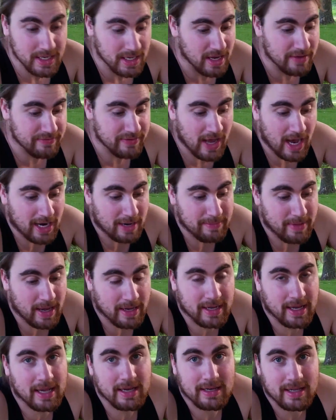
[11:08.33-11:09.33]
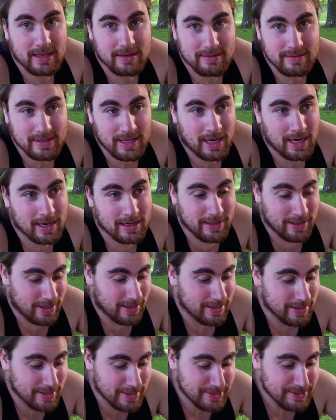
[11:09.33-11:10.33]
If not, I'm not getting it.